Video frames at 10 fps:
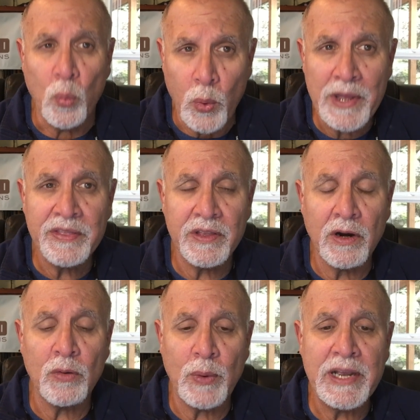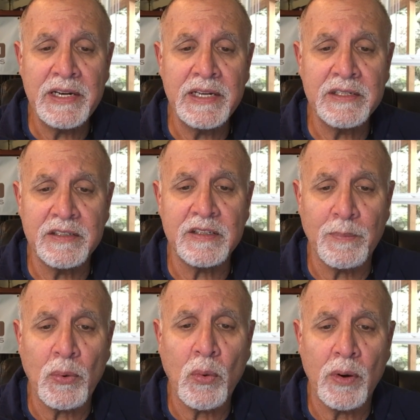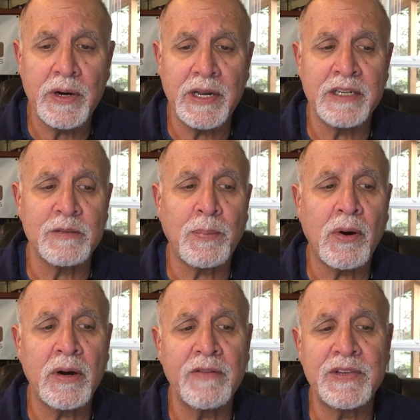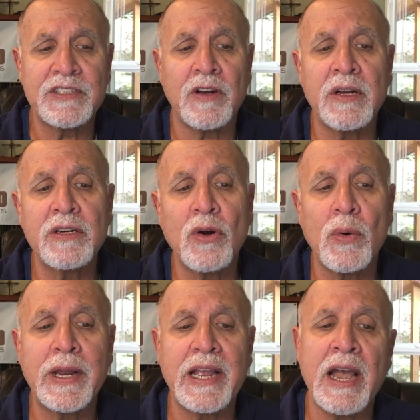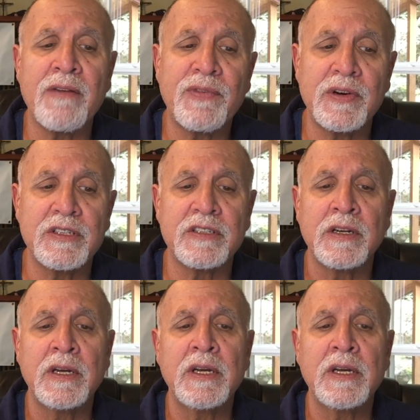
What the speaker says: with Iranian support as part of its ongoing efforts